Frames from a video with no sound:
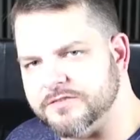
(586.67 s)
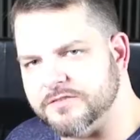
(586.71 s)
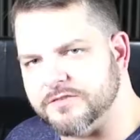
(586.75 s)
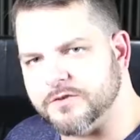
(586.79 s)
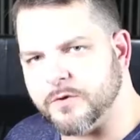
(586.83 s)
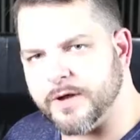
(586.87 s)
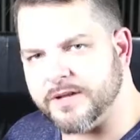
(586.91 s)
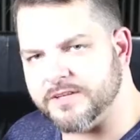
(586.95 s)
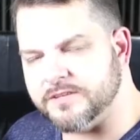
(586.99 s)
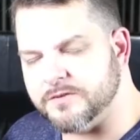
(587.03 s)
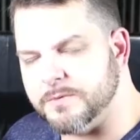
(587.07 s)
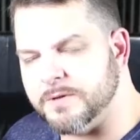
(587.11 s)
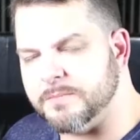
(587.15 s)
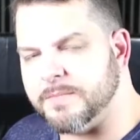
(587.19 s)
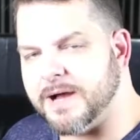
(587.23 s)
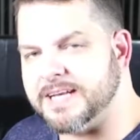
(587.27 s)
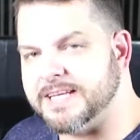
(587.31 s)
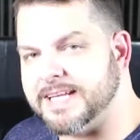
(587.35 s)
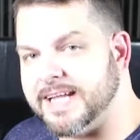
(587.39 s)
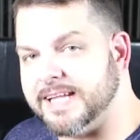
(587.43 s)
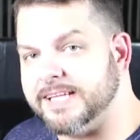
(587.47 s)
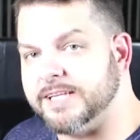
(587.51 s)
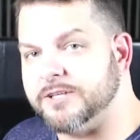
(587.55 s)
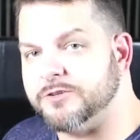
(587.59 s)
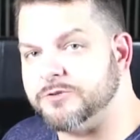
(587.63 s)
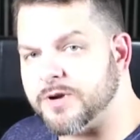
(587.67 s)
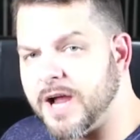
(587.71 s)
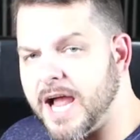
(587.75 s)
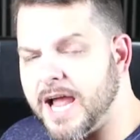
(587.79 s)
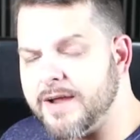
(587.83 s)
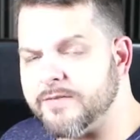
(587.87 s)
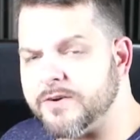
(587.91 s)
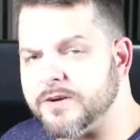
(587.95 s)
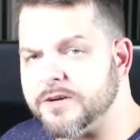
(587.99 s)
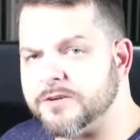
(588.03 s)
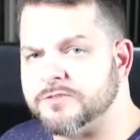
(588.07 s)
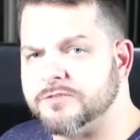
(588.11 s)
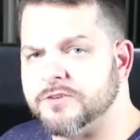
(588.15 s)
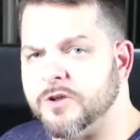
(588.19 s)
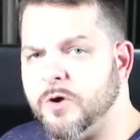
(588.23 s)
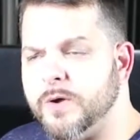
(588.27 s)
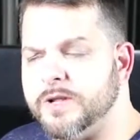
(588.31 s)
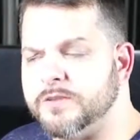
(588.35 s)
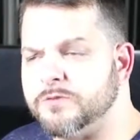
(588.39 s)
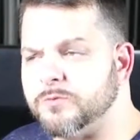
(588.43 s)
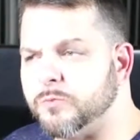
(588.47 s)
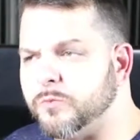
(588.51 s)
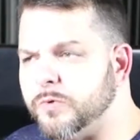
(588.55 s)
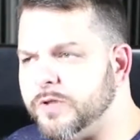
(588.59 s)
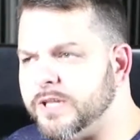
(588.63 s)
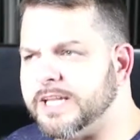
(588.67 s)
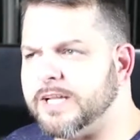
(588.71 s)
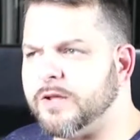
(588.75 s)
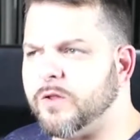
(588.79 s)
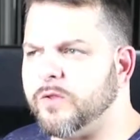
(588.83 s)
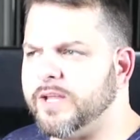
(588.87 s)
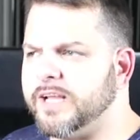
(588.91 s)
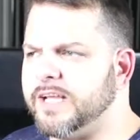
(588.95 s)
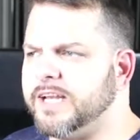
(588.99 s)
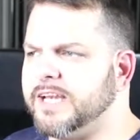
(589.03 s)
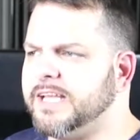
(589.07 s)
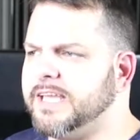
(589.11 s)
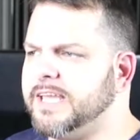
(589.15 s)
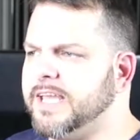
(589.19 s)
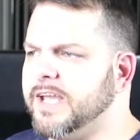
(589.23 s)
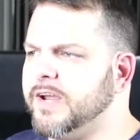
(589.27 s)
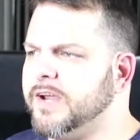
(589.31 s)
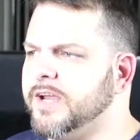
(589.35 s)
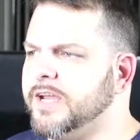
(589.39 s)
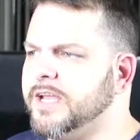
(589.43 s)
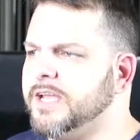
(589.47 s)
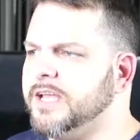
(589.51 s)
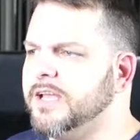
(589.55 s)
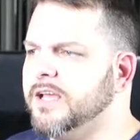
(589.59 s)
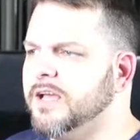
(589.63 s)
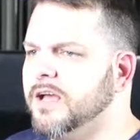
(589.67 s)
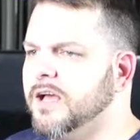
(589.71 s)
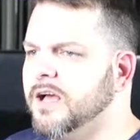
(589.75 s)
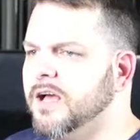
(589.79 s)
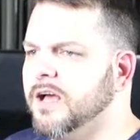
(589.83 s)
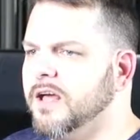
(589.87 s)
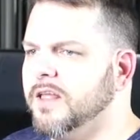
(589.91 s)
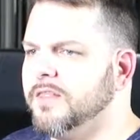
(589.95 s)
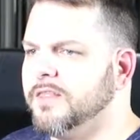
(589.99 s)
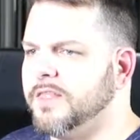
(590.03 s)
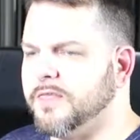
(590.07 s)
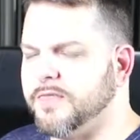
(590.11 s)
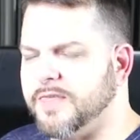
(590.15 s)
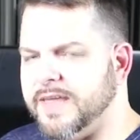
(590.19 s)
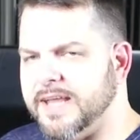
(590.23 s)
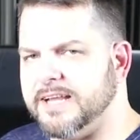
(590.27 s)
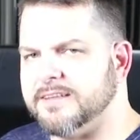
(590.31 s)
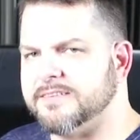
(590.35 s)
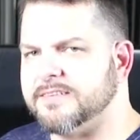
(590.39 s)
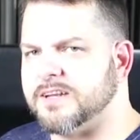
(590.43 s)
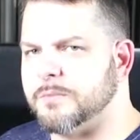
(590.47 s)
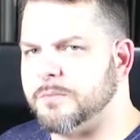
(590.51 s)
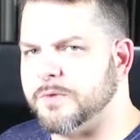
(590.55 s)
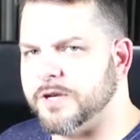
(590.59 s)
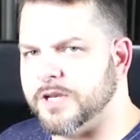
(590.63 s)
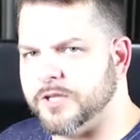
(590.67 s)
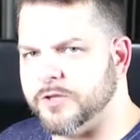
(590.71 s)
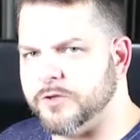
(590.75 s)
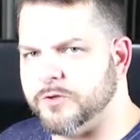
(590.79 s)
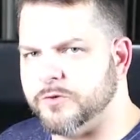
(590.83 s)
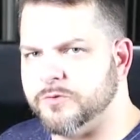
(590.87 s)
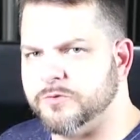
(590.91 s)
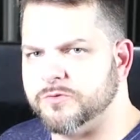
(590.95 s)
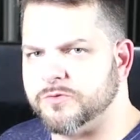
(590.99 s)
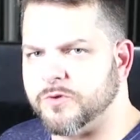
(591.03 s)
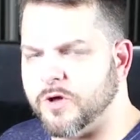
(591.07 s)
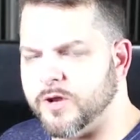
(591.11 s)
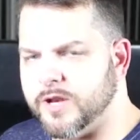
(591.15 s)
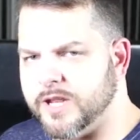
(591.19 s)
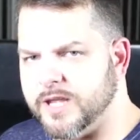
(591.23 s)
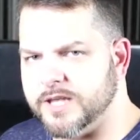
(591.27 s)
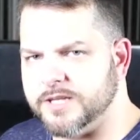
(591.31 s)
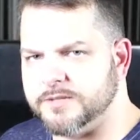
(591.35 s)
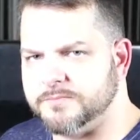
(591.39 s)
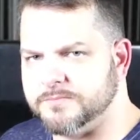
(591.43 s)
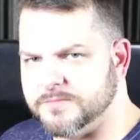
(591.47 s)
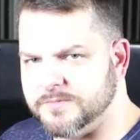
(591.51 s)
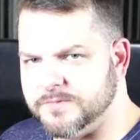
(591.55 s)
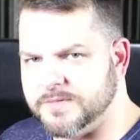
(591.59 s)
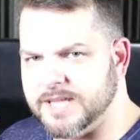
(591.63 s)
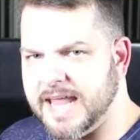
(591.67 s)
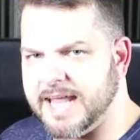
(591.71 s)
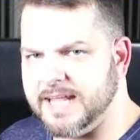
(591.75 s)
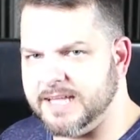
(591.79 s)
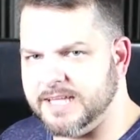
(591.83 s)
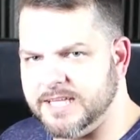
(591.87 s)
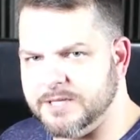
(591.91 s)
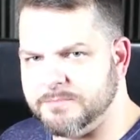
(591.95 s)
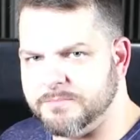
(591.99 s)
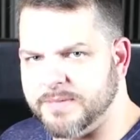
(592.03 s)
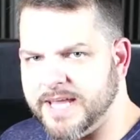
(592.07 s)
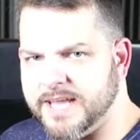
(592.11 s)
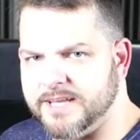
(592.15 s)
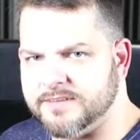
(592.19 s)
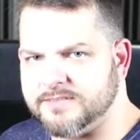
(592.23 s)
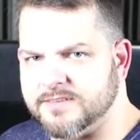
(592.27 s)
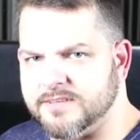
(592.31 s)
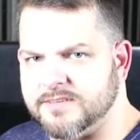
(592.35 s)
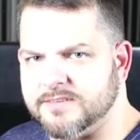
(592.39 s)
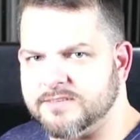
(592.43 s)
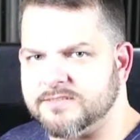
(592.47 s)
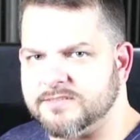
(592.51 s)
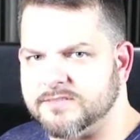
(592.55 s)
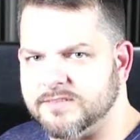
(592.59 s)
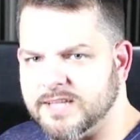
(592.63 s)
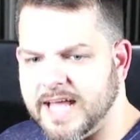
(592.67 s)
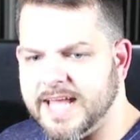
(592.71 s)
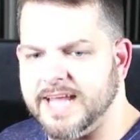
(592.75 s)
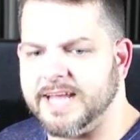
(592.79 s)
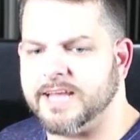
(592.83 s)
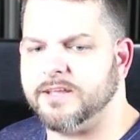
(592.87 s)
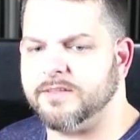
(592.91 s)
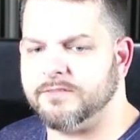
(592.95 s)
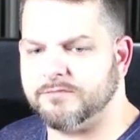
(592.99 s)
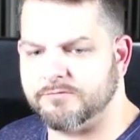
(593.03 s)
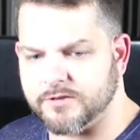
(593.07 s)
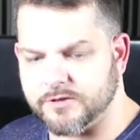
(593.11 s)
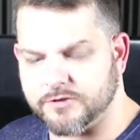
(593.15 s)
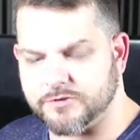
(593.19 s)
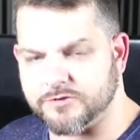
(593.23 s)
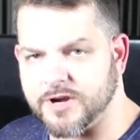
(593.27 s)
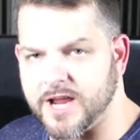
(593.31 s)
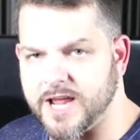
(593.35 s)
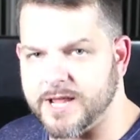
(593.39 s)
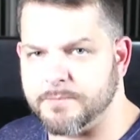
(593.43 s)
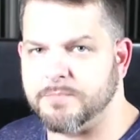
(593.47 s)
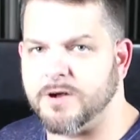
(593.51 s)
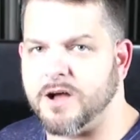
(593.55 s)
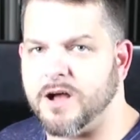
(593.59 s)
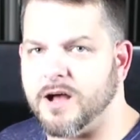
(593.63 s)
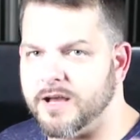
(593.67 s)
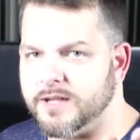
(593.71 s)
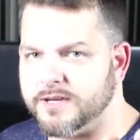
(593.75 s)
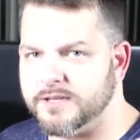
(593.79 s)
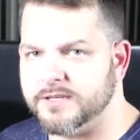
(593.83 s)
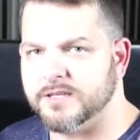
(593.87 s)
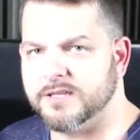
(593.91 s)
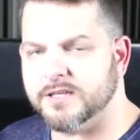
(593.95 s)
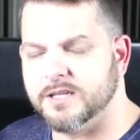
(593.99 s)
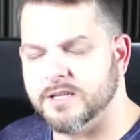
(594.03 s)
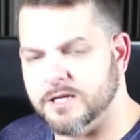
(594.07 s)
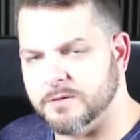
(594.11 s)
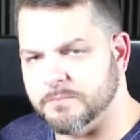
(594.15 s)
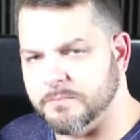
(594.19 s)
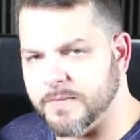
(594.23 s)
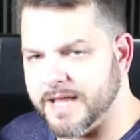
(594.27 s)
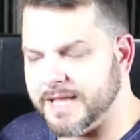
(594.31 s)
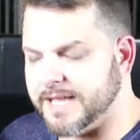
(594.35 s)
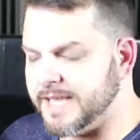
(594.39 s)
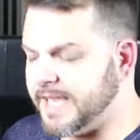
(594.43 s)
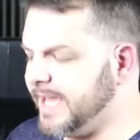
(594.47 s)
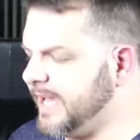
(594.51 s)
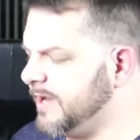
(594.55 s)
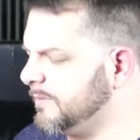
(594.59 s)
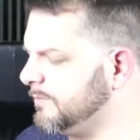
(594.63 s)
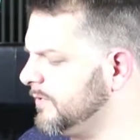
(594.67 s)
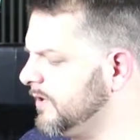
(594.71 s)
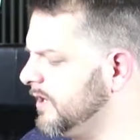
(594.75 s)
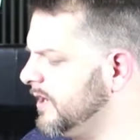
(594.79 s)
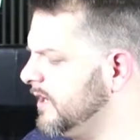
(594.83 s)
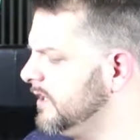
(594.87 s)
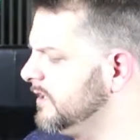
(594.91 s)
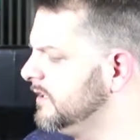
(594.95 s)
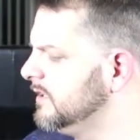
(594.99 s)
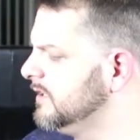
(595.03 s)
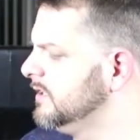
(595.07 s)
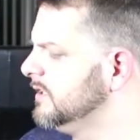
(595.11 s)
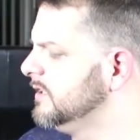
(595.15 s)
is going to be my daily driver, so it's really only going to carry the things that I'm going to use on a daily basis, like the tripod, my camera,